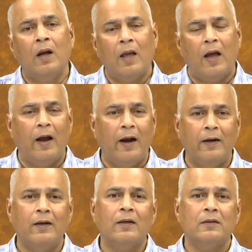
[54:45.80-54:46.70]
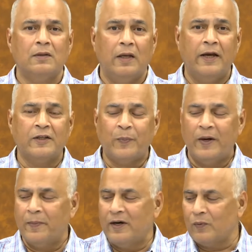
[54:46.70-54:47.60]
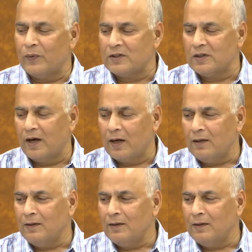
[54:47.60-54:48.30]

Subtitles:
And the experiment was done,